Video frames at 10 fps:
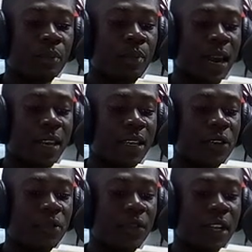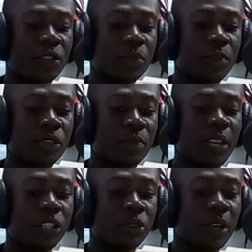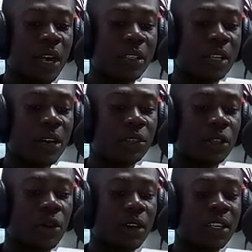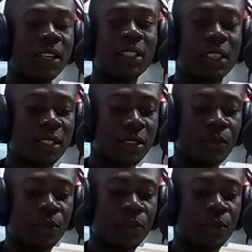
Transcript: by the Youth and Sports Ministry as county coordinators